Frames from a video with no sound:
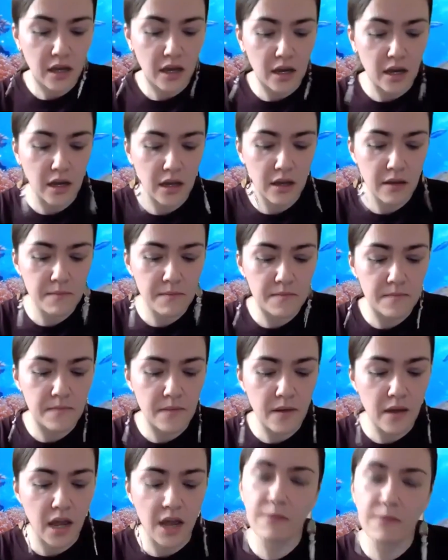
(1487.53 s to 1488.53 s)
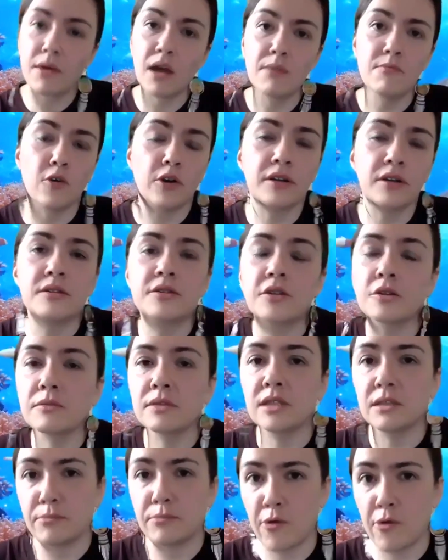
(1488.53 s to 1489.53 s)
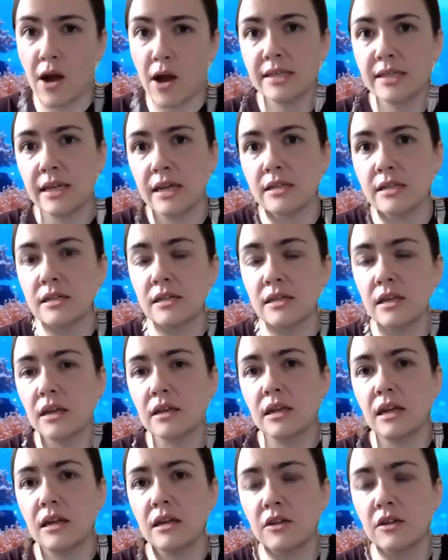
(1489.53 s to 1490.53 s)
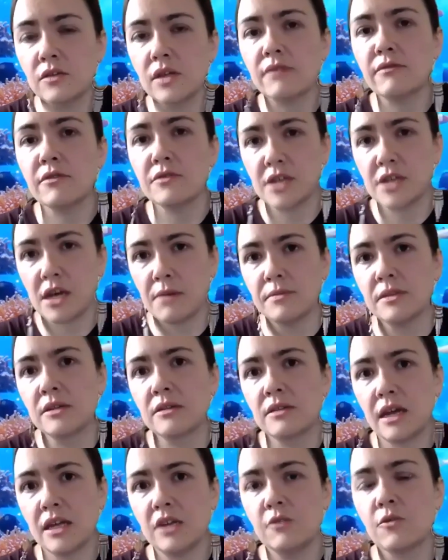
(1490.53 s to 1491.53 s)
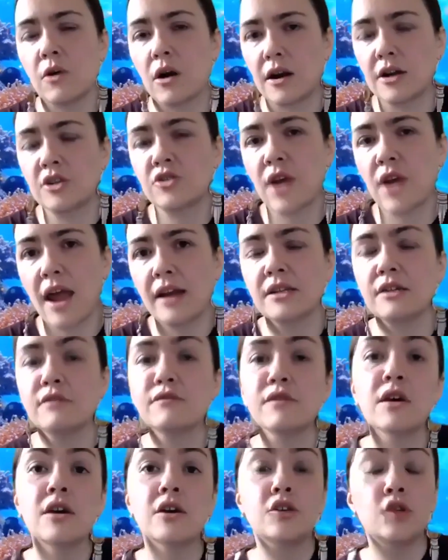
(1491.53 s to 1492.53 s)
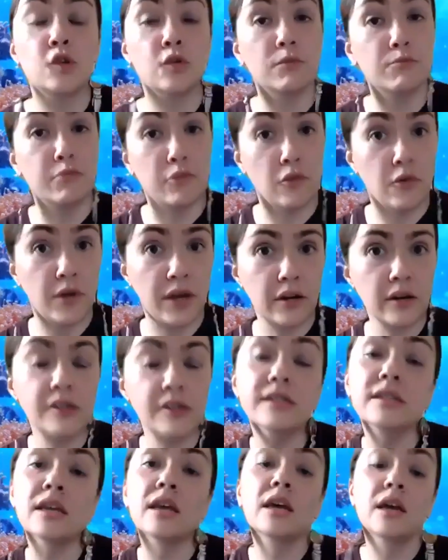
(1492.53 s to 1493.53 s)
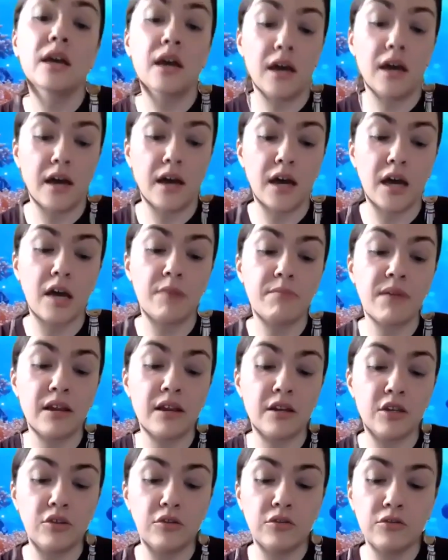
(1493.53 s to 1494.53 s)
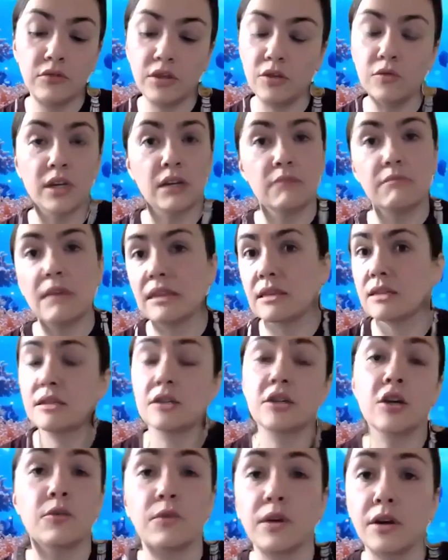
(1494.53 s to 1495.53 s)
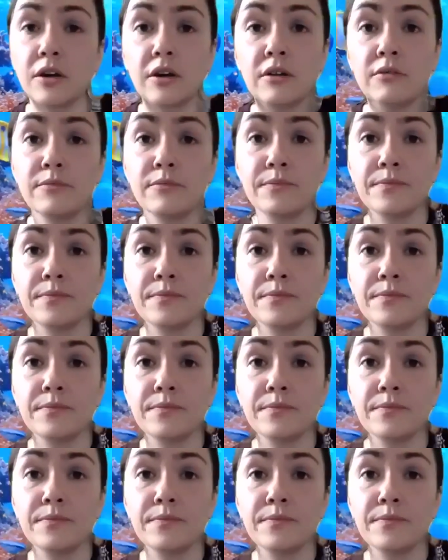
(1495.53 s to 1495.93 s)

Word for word: Um, I'm, I'm more concerned with the process and getting you leveled up so that you are attractive to employers um, and you, you can make this a career